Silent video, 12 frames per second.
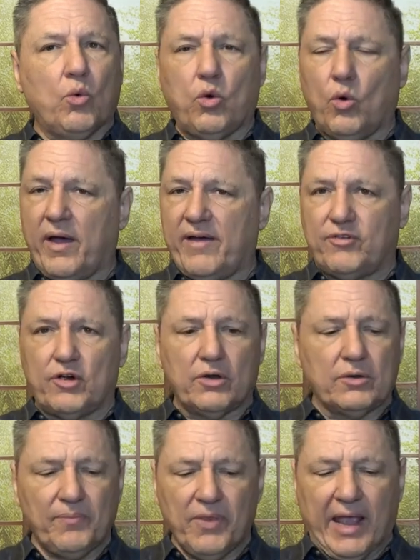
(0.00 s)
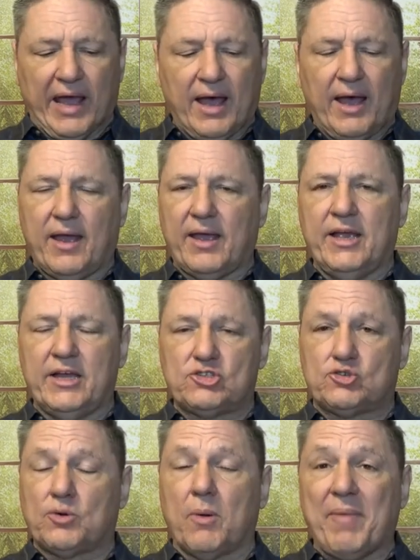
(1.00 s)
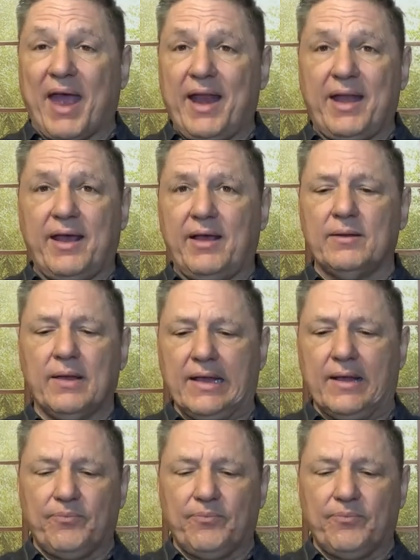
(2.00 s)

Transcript: whoever uh, is remaining,